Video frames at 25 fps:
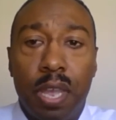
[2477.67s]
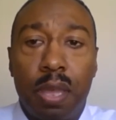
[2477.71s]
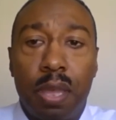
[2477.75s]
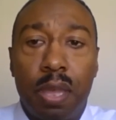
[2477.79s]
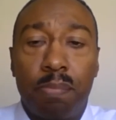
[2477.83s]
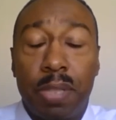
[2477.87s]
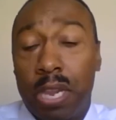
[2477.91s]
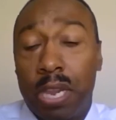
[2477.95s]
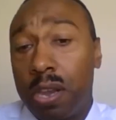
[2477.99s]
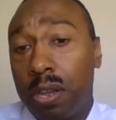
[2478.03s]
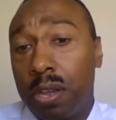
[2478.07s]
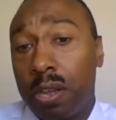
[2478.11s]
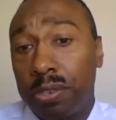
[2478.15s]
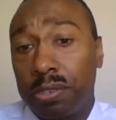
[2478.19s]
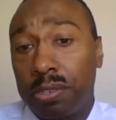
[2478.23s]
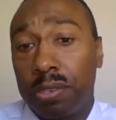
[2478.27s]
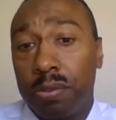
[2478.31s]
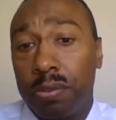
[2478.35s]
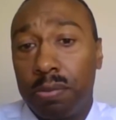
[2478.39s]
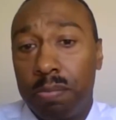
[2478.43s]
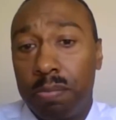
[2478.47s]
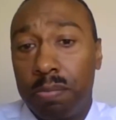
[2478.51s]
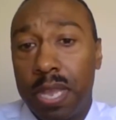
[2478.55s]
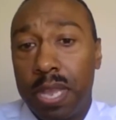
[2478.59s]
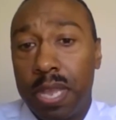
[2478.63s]
They
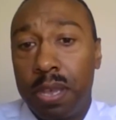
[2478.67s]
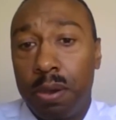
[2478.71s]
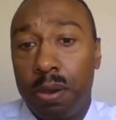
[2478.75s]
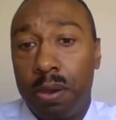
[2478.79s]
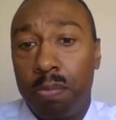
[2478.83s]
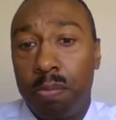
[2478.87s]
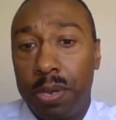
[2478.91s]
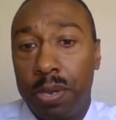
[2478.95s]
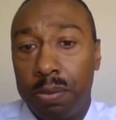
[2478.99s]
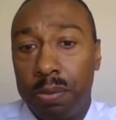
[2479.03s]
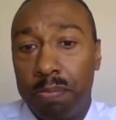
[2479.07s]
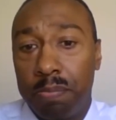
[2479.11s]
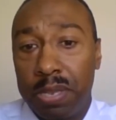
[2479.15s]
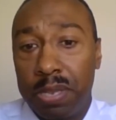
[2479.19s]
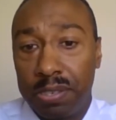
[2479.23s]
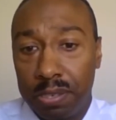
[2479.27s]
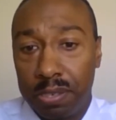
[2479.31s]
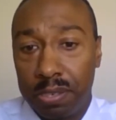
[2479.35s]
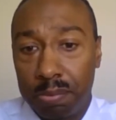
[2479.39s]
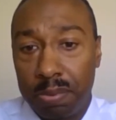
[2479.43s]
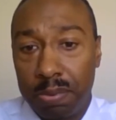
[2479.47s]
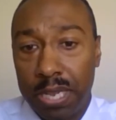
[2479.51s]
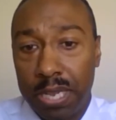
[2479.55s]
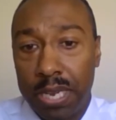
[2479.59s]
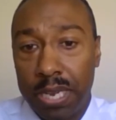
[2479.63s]
also help with
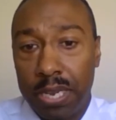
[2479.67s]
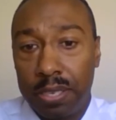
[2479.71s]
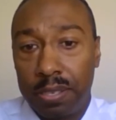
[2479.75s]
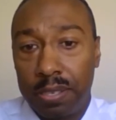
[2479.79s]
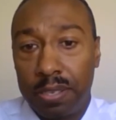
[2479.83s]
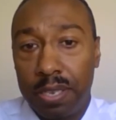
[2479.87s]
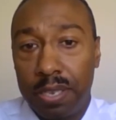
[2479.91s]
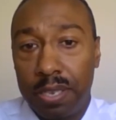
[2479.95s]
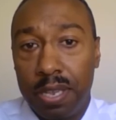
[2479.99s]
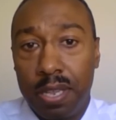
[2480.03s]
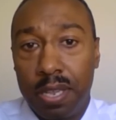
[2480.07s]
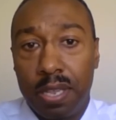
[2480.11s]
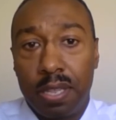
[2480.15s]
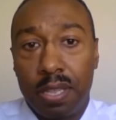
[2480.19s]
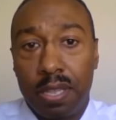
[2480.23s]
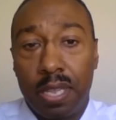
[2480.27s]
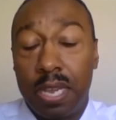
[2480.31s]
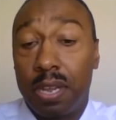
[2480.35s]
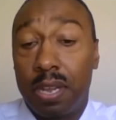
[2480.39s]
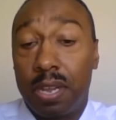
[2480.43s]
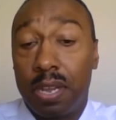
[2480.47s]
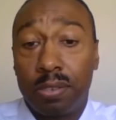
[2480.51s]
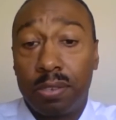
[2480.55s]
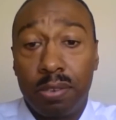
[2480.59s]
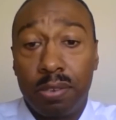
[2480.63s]
business plans. They
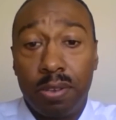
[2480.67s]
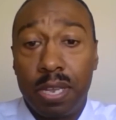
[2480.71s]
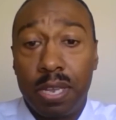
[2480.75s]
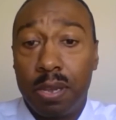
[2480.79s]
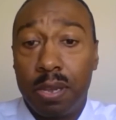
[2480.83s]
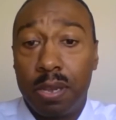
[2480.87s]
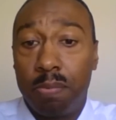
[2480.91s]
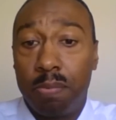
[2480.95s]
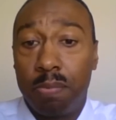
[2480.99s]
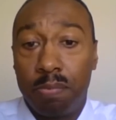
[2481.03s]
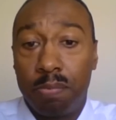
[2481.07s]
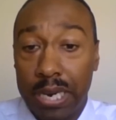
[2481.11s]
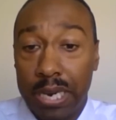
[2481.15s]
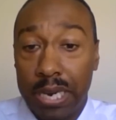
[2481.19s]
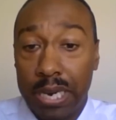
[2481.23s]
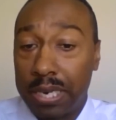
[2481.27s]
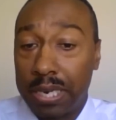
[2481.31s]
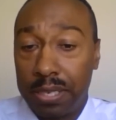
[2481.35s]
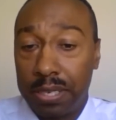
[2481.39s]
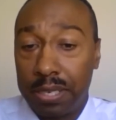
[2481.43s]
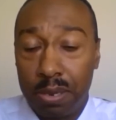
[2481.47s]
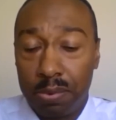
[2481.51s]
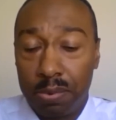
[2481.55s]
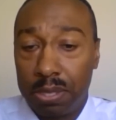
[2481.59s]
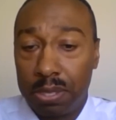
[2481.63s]
also help, like I
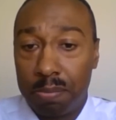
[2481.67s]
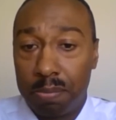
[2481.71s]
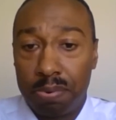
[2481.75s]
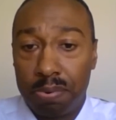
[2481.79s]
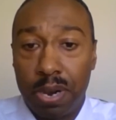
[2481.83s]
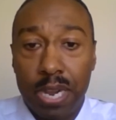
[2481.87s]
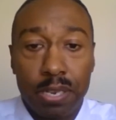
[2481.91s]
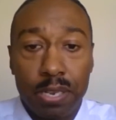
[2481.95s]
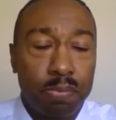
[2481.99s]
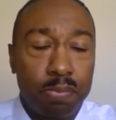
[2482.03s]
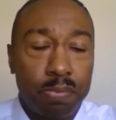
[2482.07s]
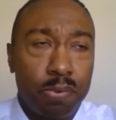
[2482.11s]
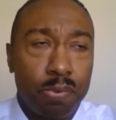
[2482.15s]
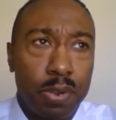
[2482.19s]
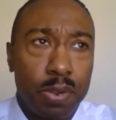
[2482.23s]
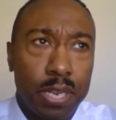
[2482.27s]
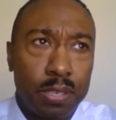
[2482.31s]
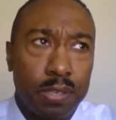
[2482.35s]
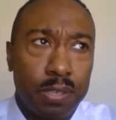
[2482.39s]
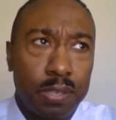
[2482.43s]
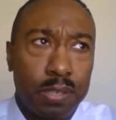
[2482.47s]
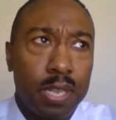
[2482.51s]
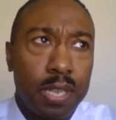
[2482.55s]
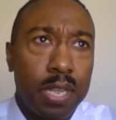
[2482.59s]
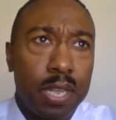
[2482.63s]
said, with the price
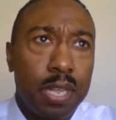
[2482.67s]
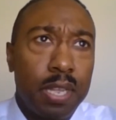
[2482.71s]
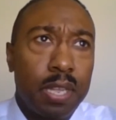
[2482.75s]
points.